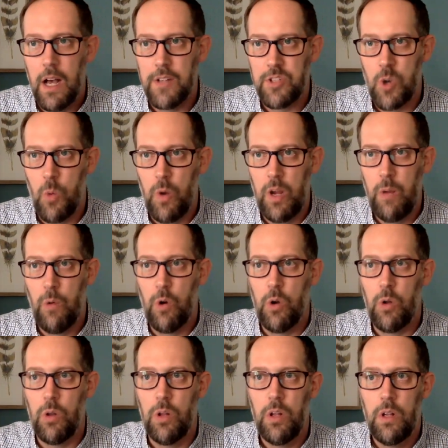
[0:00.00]
So we
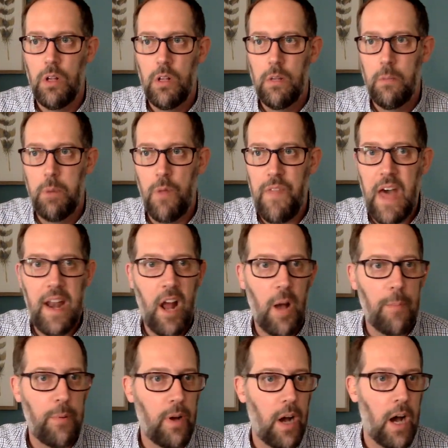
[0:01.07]
will put that
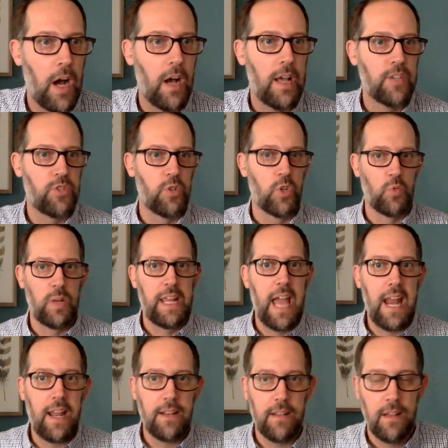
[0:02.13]
up as soon as we
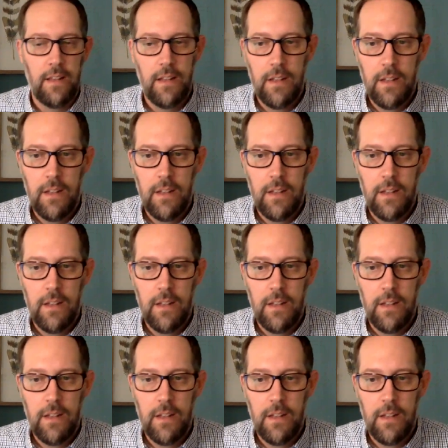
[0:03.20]
get it